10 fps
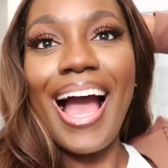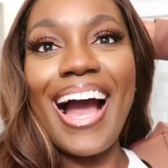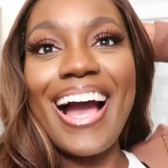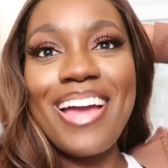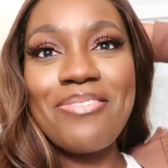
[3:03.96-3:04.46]

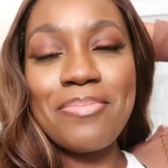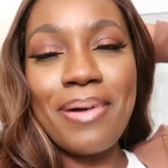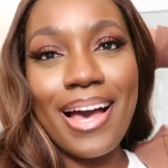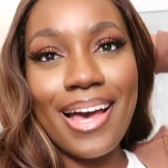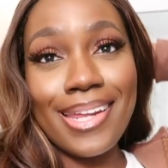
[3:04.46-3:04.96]
Hi
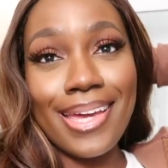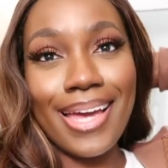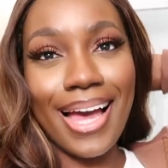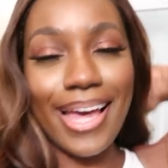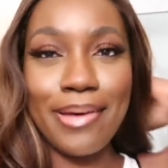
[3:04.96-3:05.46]

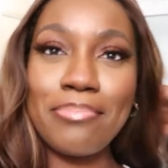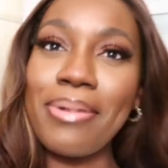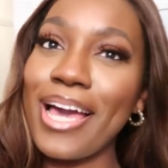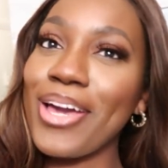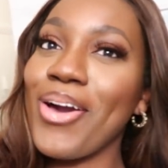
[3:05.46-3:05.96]
everybody, I am
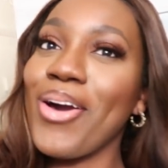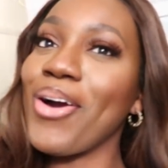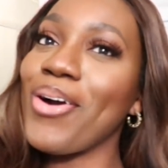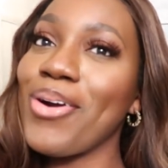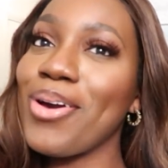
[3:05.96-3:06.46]
back
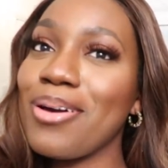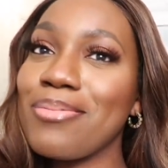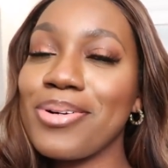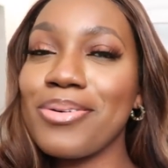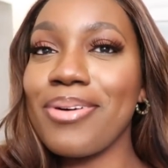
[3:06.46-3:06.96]

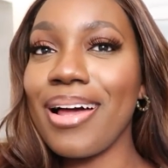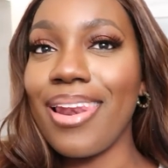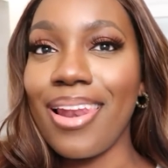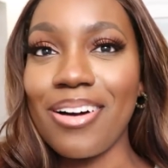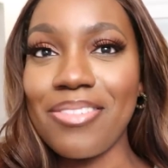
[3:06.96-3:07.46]
home. Oh, I
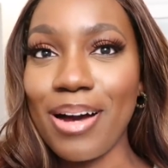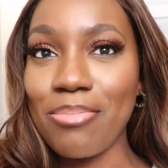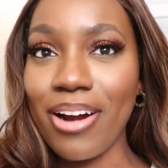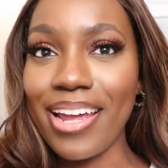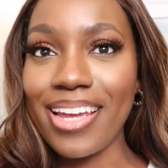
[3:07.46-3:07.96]
love how
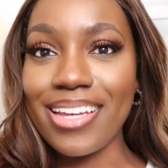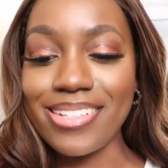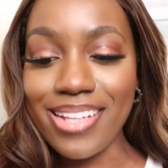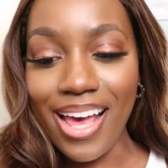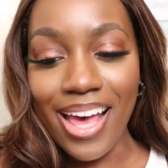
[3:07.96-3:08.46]
bright it
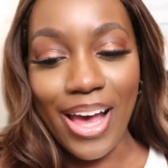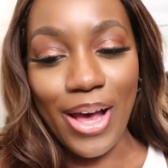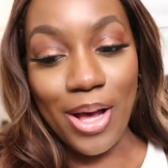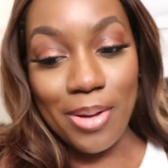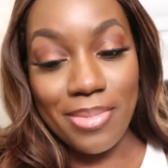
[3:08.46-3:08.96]

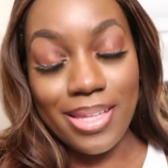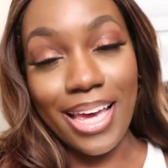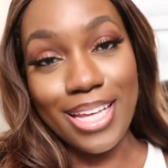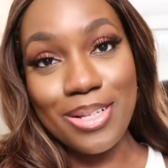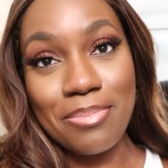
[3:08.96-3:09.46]
is.
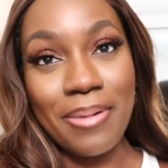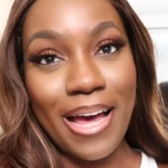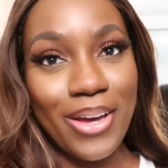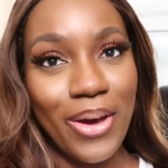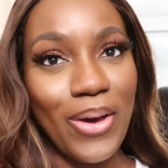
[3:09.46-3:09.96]
Yes, I'm
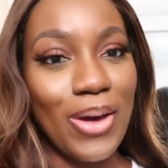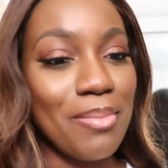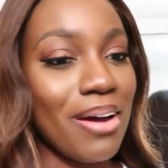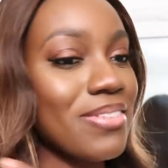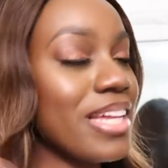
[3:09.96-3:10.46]
back
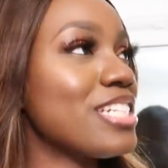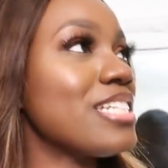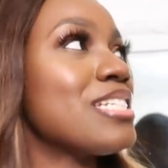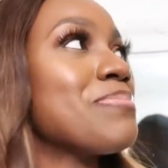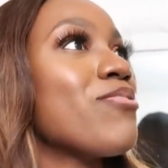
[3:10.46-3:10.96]
home. I've
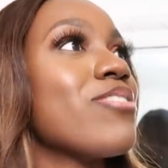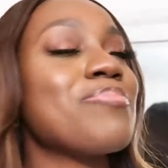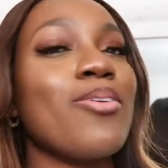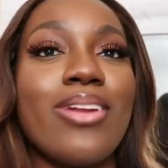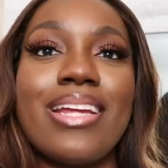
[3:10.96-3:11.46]
literally just been
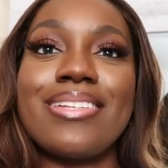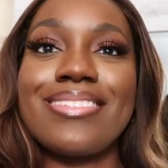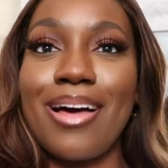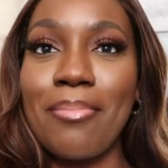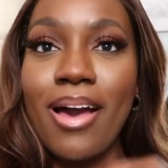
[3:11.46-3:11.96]
responding to
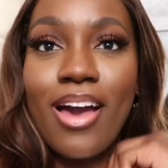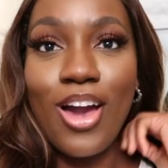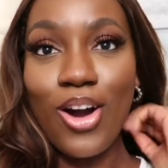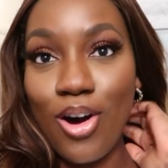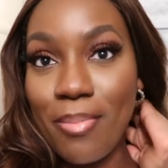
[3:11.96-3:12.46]
some
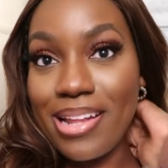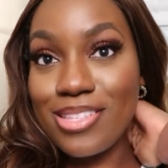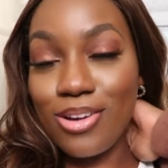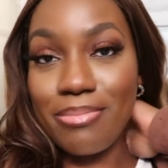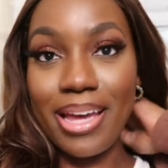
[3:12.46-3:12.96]

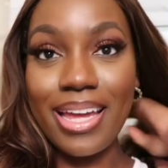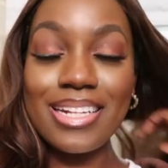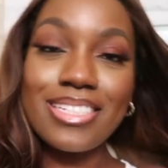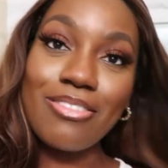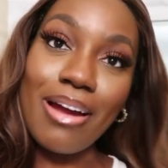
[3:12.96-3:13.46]
comments on my
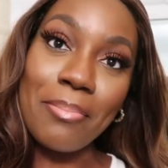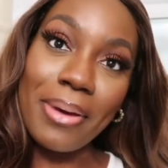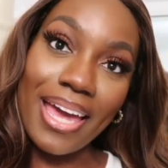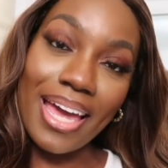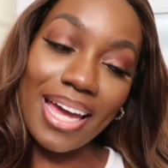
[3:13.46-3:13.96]
Instagram
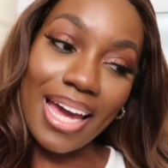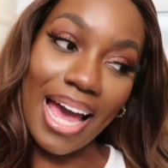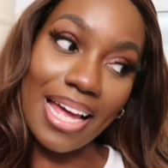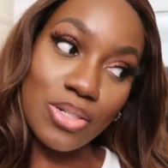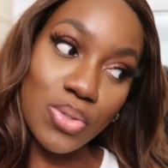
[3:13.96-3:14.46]
pic
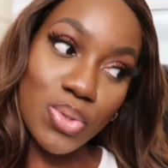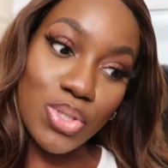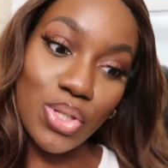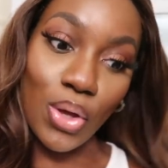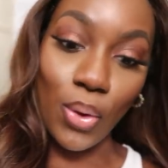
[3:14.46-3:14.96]
and
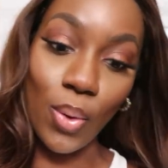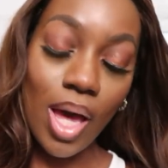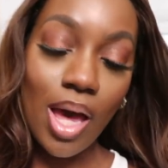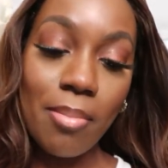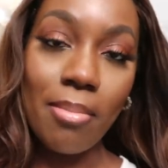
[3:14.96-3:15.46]
also
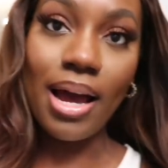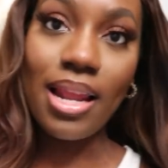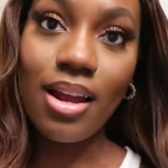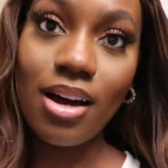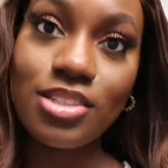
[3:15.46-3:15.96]
my
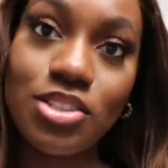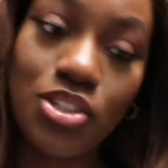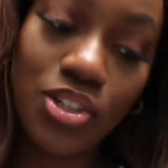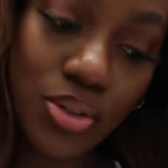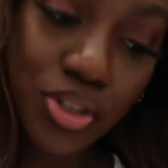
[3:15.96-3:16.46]
last
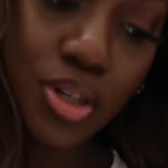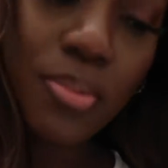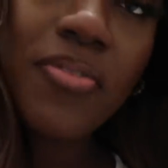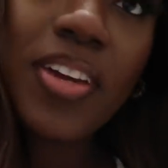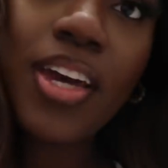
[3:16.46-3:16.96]

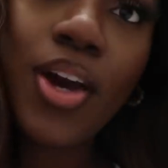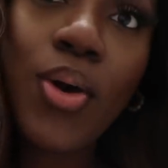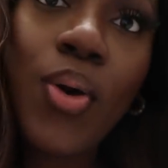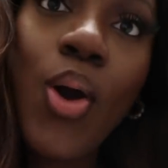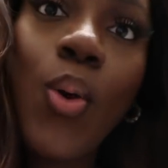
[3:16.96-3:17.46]
YouTube
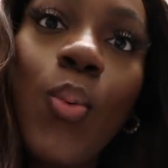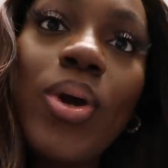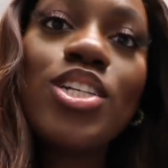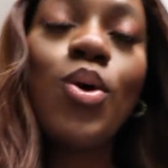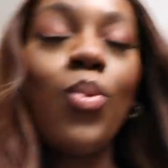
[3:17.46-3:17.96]
video,
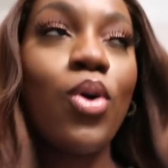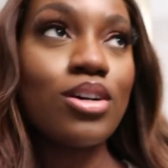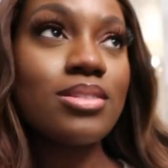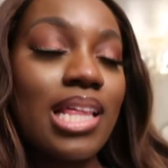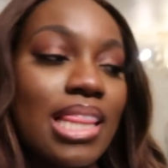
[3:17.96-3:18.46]
which
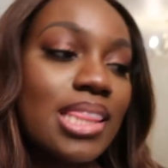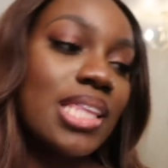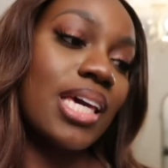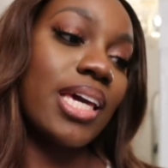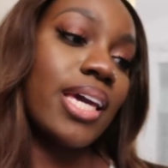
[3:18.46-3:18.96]
was
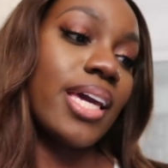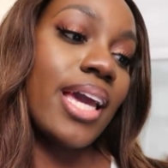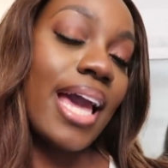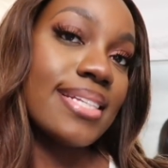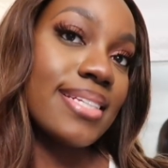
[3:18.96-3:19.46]

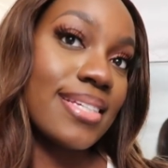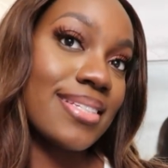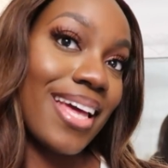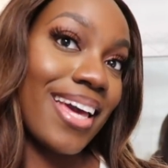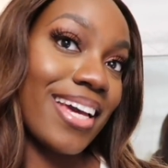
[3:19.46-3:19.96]
the Essex
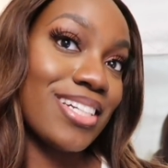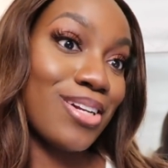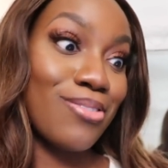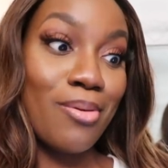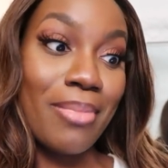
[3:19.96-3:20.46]

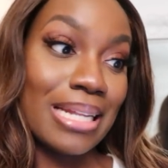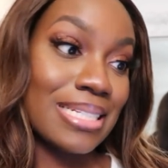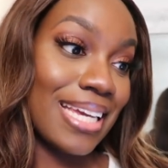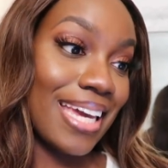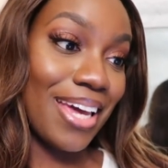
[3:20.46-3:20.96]
staycation
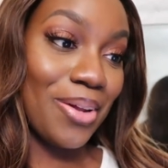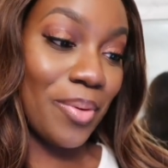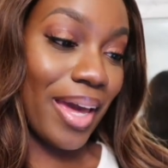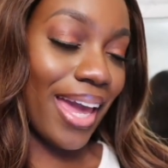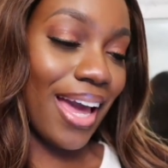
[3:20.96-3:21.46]
romantic
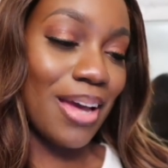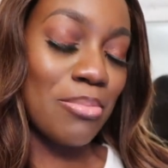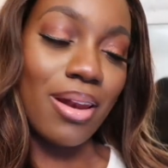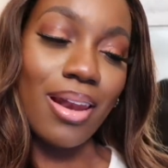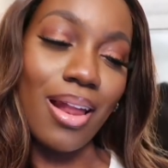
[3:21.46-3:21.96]
getaway.
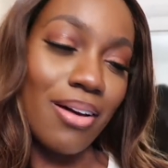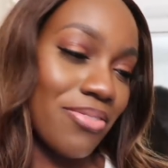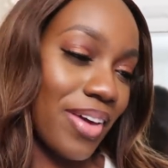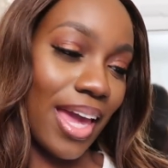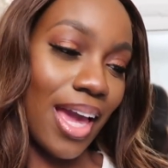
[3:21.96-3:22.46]
I'm
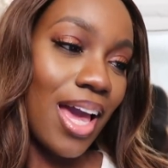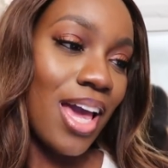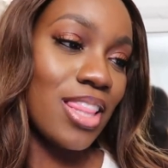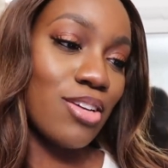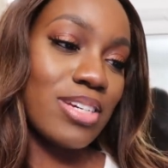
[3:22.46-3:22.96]
loving
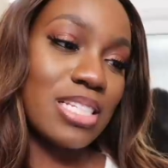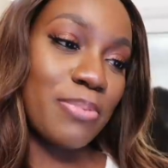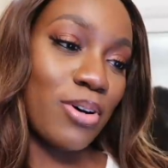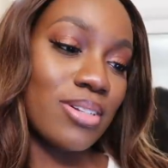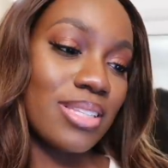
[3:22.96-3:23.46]
the
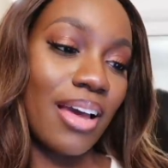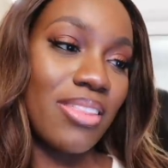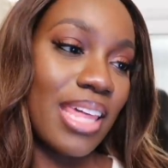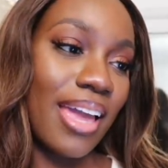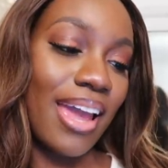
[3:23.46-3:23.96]
response. I
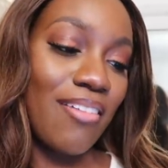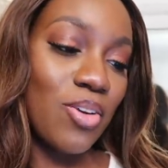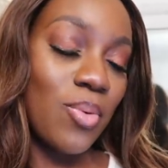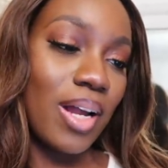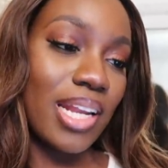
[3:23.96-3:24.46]
think
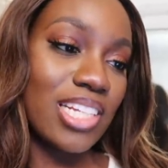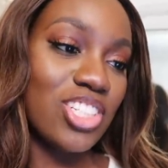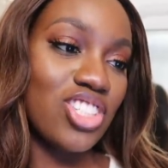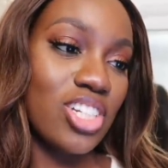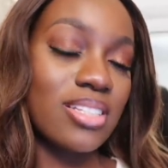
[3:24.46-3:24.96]
everyone
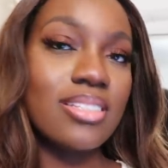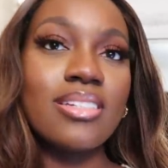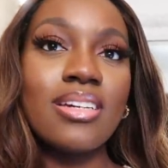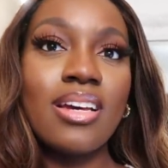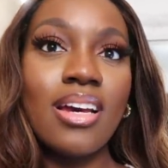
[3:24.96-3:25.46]
is
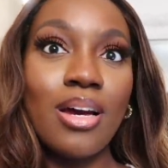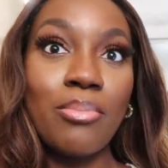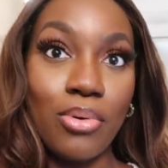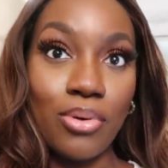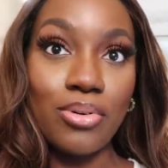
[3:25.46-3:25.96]
just
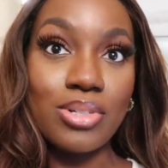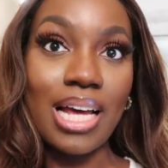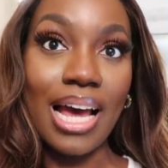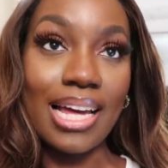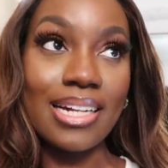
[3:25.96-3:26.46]
bored
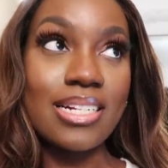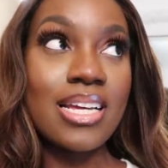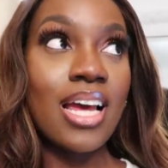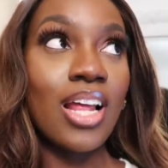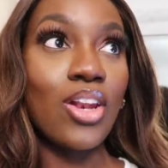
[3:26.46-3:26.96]
and
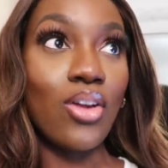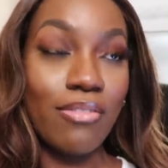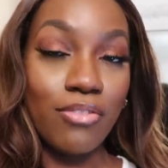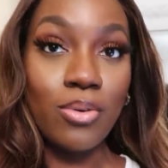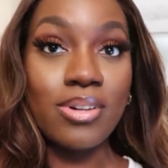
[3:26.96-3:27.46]

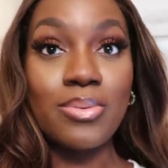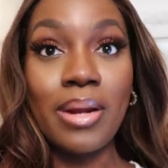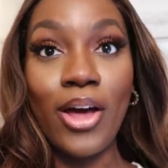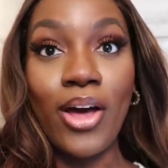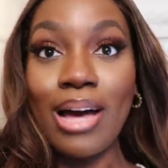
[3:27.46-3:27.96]
looking forward to
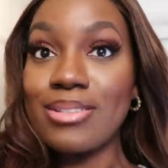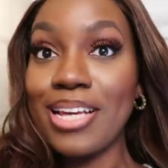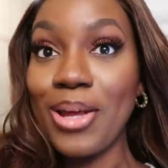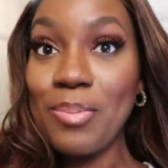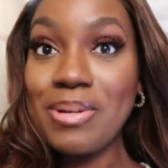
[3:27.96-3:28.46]
when
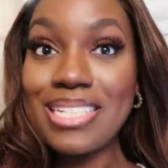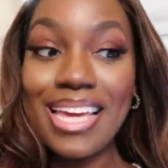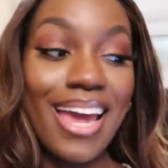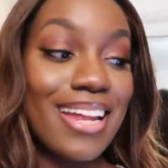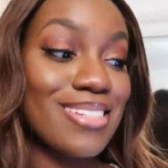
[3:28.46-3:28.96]
outside opens
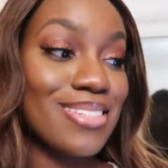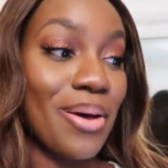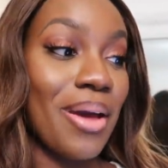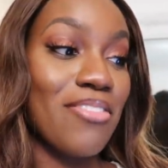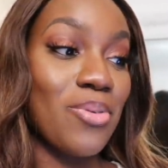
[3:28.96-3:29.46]
again.
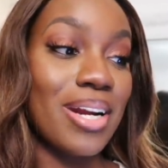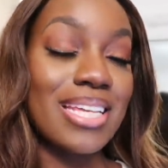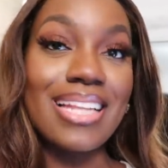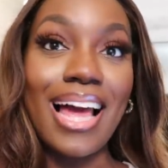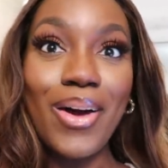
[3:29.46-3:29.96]
So everyone
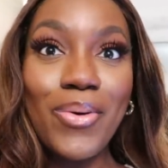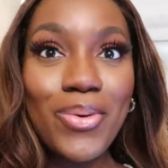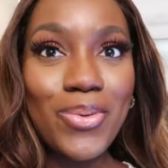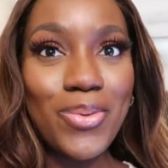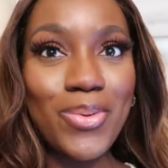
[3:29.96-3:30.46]
is like,
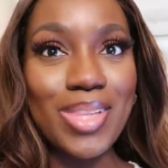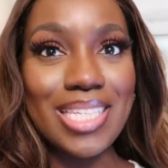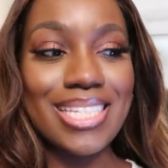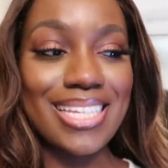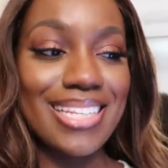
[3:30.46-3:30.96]
oh, this
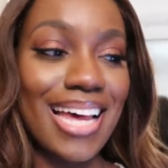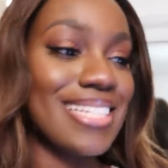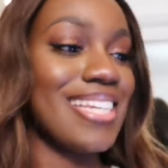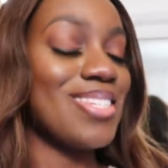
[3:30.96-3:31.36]
is exciting.